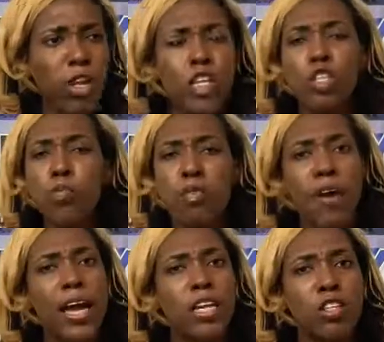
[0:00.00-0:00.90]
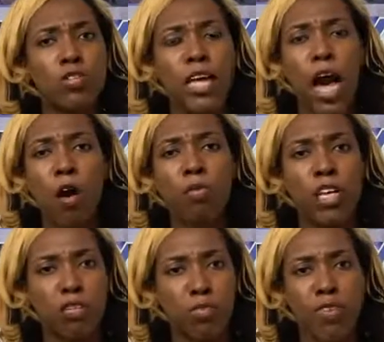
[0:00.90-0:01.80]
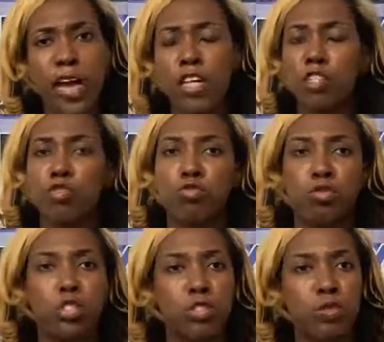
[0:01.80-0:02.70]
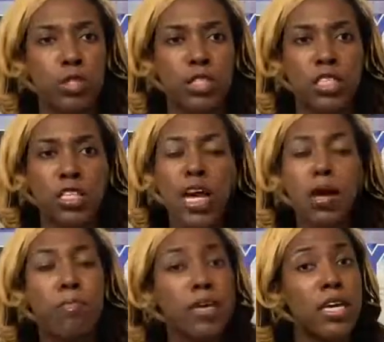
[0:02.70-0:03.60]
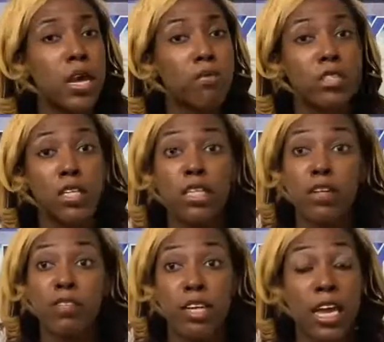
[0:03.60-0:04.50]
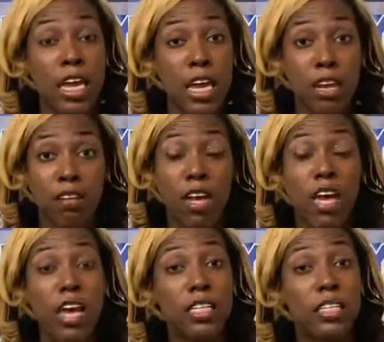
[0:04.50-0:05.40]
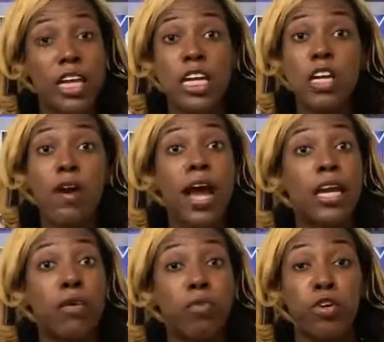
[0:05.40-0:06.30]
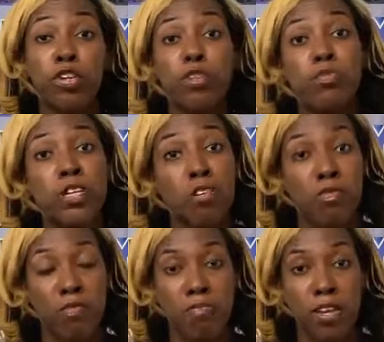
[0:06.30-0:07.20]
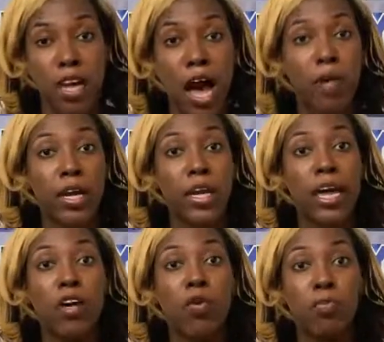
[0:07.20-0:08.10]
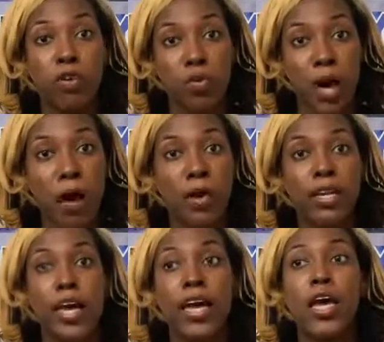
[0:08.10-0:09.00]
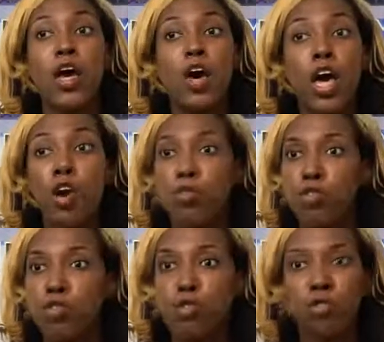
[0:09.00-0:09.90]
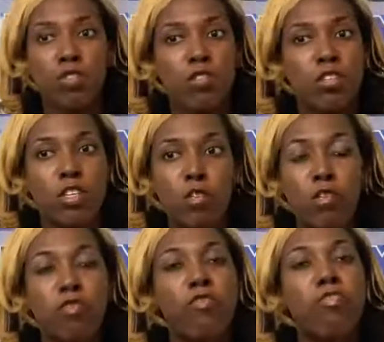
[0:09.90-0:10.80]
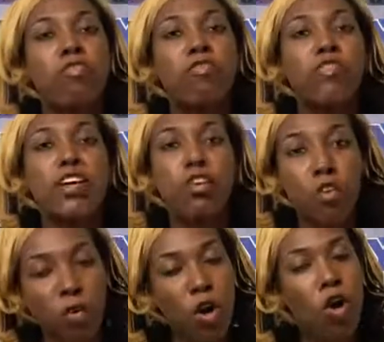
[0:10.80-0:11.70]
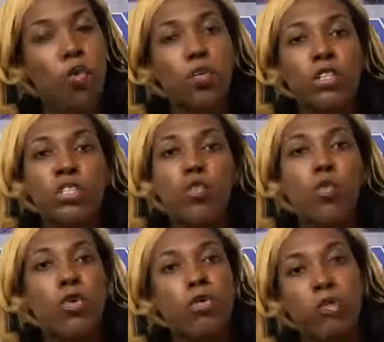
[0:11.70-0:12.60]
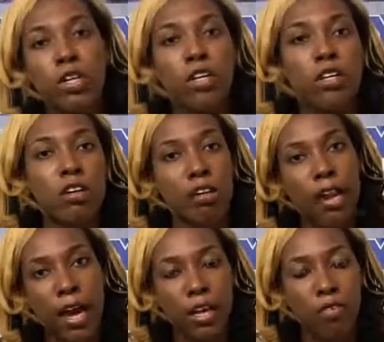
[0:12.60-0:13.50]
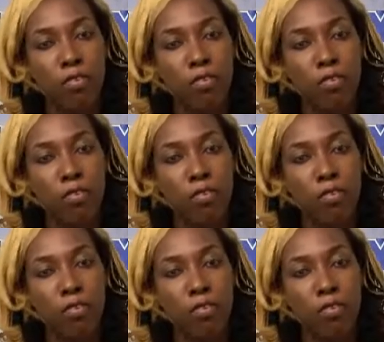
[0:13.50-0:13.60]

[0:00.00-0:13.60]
So providing those outlets, providing those resources, being able to lift a hand and say, here I am, what do you need from me? How can I help you? How can I help you to still fulfill what's going on in your life